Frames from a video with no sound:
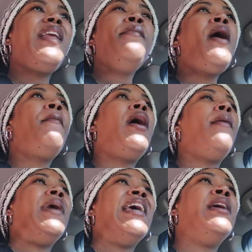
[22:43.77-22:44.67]
my
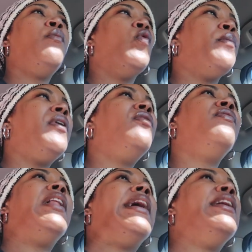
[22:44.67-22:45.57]
mom and him were both
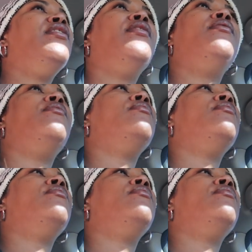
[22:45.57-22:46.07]
like, you know,